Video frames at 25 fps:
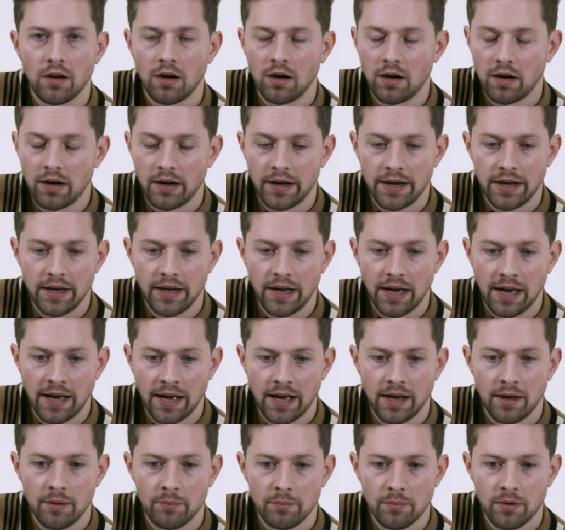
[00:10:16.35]
I
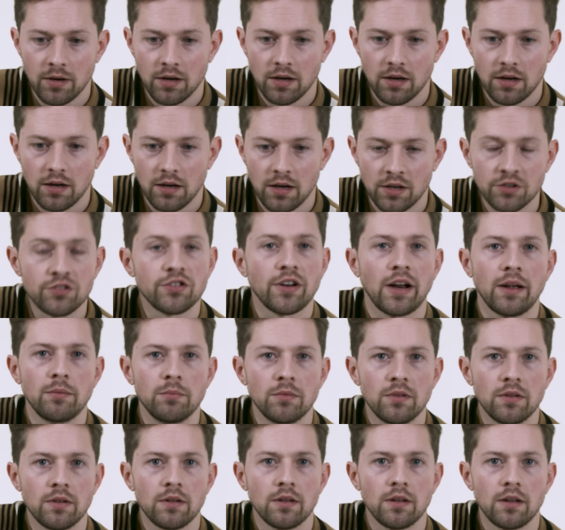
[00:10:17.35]
am ashamed.